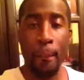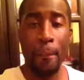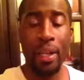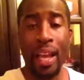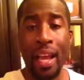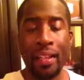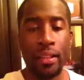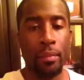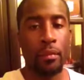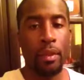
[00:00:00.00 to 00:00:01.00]
But
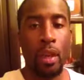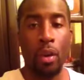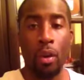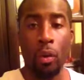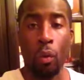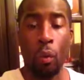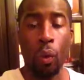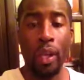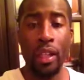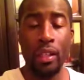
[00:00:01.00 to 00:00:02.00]
guys,
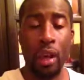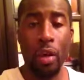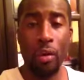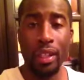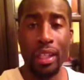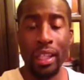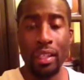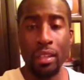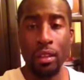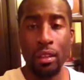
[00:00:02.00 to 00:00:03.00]
we don't
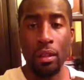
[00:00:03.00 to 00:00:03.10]
get